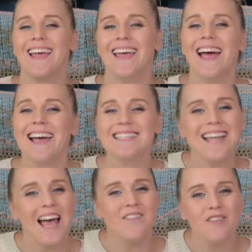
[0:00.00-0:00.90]
Hey guys,
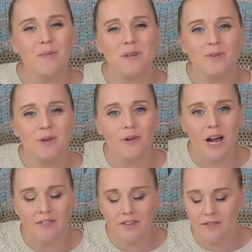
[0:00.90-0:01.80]
have you ever been to a
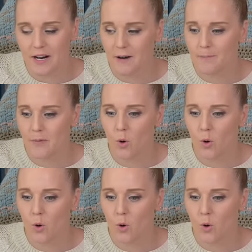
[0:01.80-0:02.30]
craft fair